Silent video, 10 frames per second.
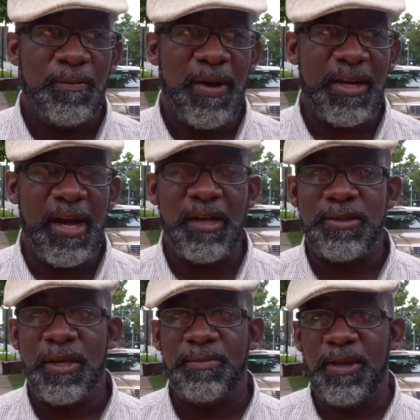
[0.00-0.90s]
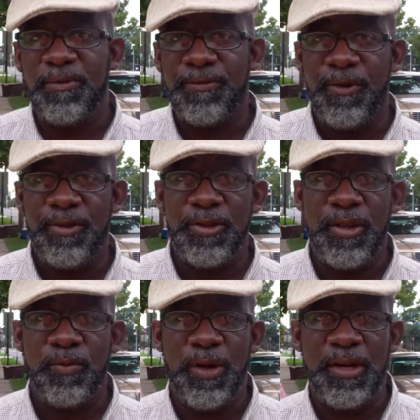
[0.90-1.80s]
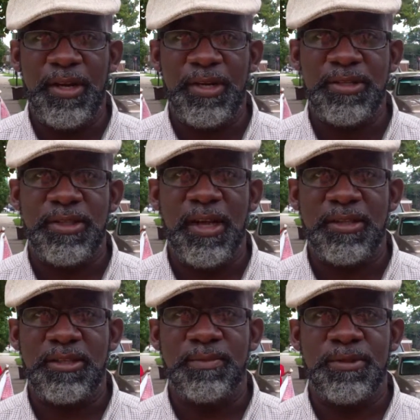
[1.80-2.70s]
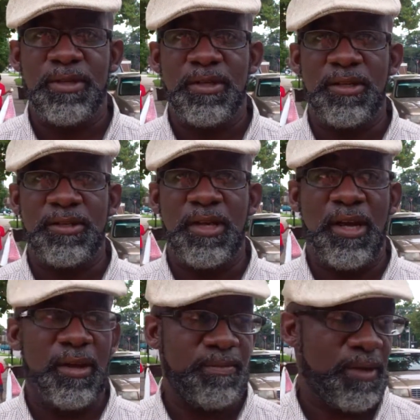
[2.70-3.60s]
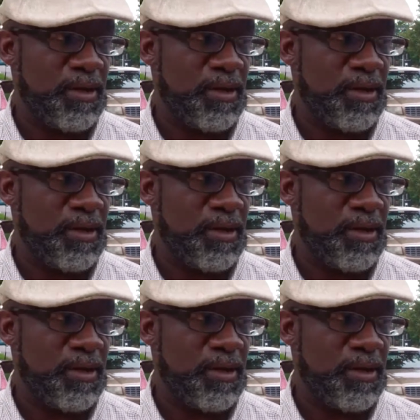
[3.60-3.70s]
my concept even further than what it is at this particular time.